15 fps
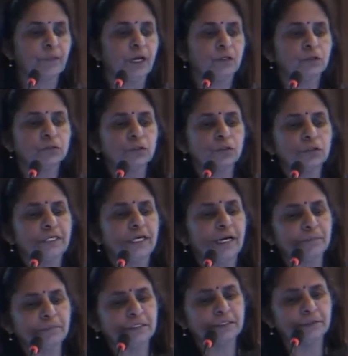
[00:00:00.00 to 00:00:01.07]
So the
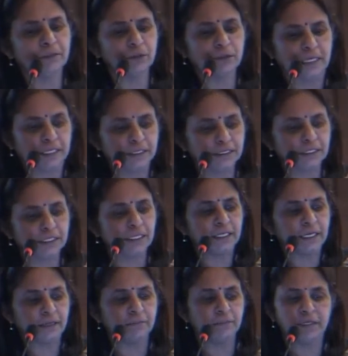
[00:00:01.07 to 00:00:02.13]
MSW collection and
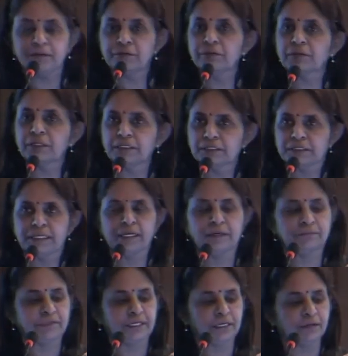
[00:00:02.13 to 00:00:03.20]
treatment, you can see
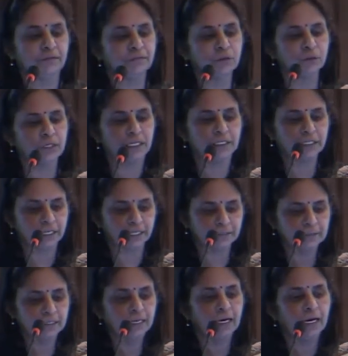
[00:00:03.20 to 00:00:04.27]
I've taken a few countries,
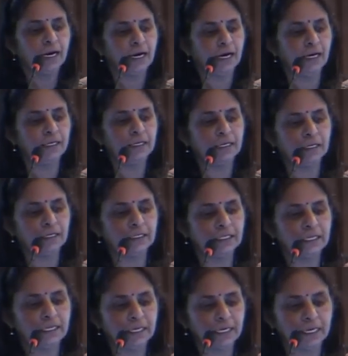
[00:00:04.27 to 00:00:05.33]
and
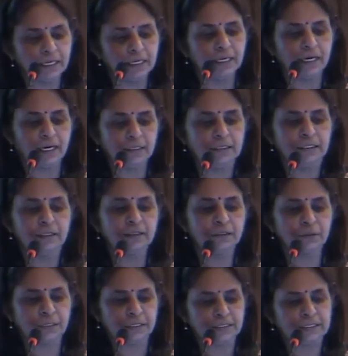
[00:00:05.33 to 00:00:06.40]
in India, you
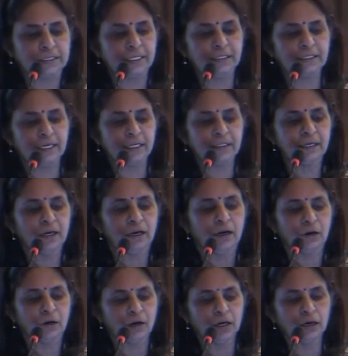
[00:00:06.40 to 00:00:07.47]
can see that
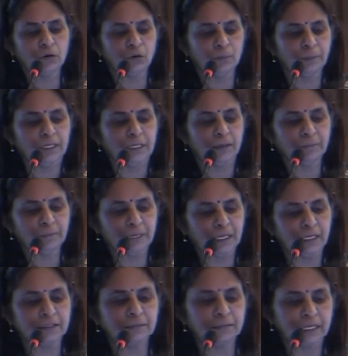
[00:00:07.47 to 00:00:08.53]
open dumping
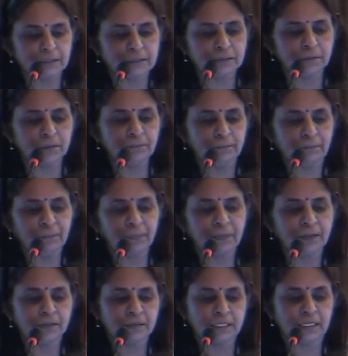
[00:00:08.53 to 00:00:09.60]
is maximum.
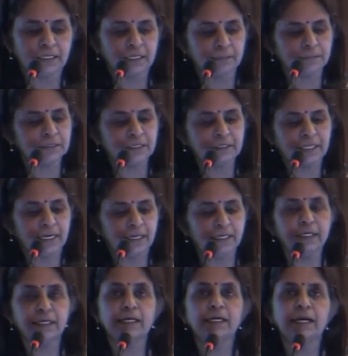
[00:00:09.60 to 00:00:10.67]
Then comes the
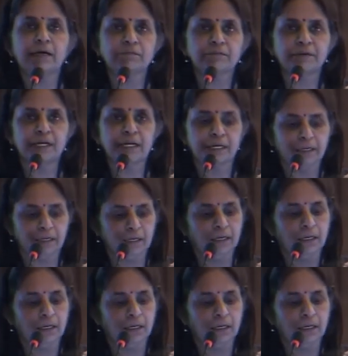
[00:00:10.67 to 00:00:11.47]
sanitary landfilling.